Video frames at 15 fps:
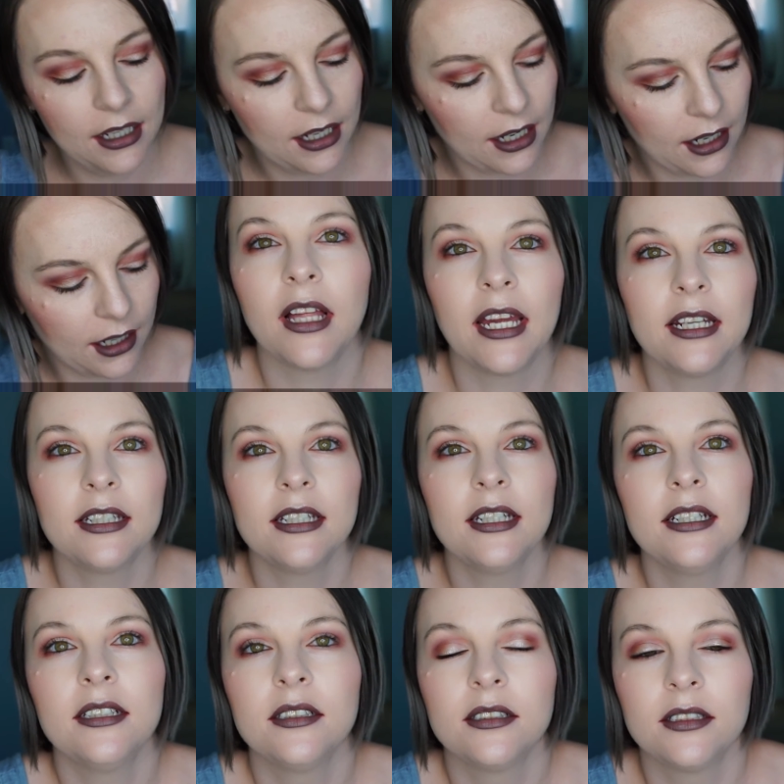And if you liked
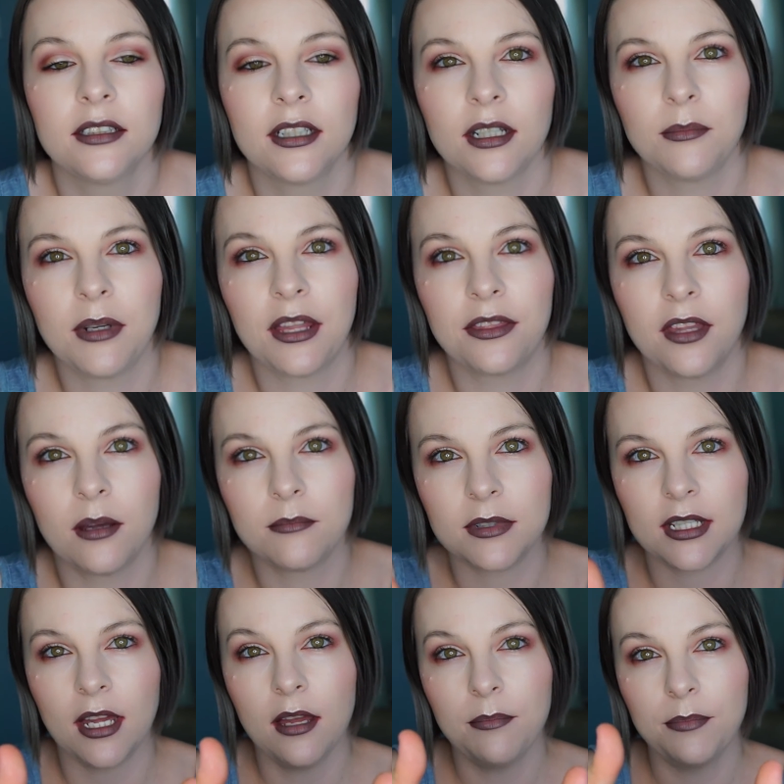it, give me a
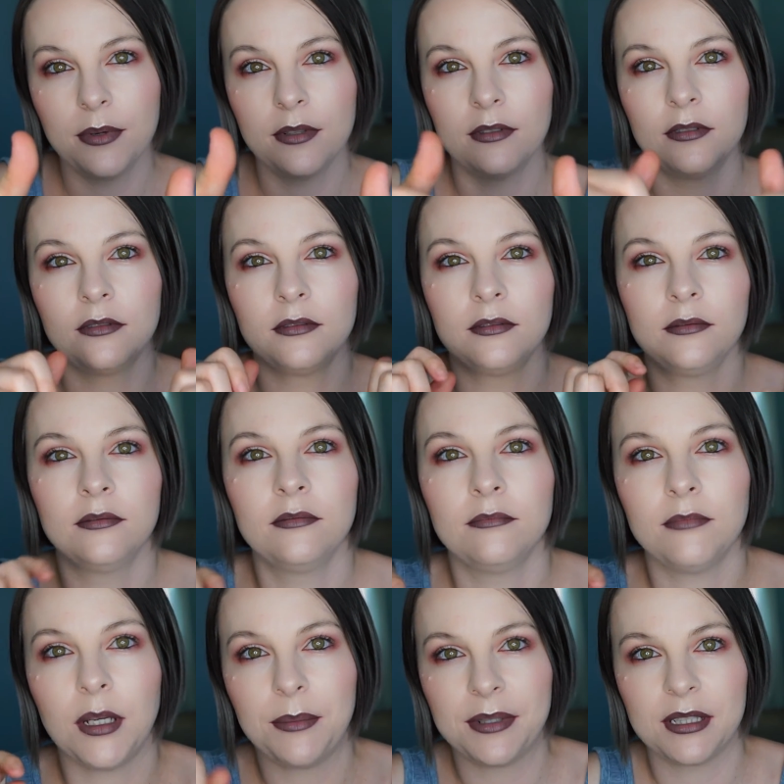thumbs up.
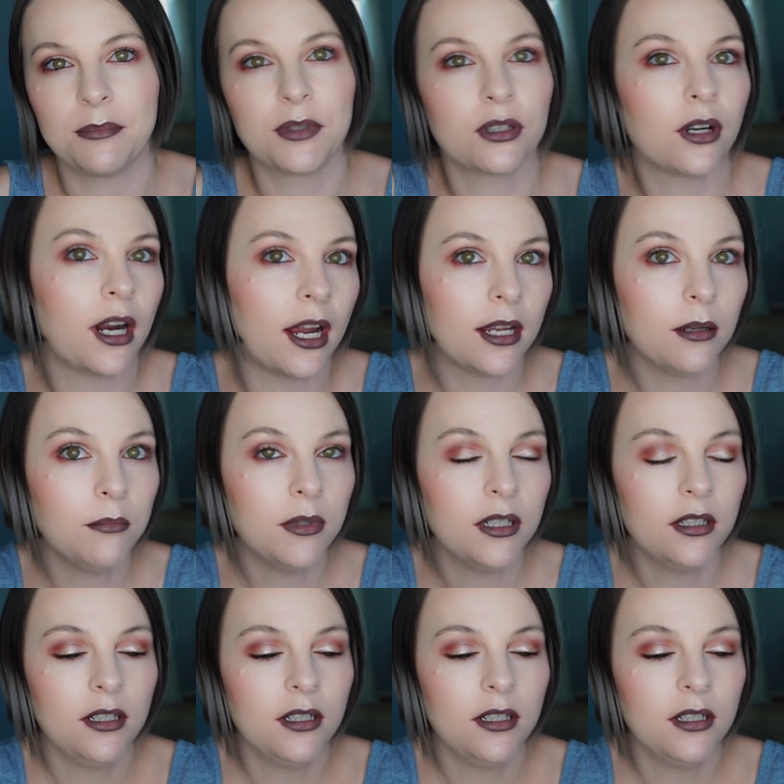Maybe subscribe.